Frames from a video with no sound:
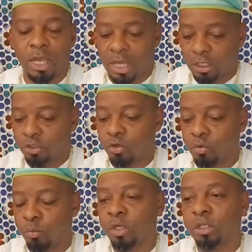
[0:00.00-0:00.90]
And so
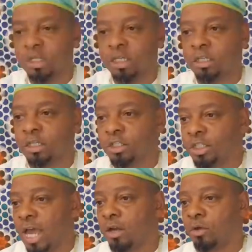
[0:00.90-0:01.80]
when we look at their
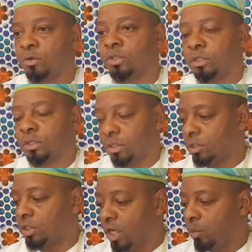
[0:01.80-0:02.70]
shadows,
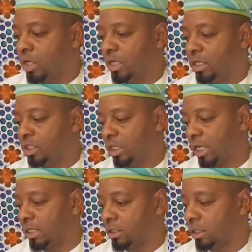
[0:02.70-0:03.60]
then we get a
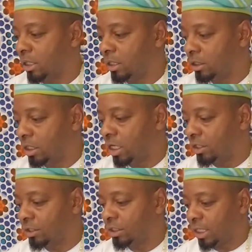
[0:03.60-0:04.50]
chance to
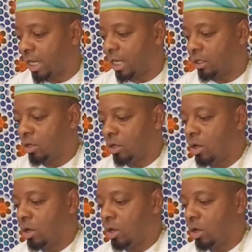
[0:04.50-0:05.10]
understand.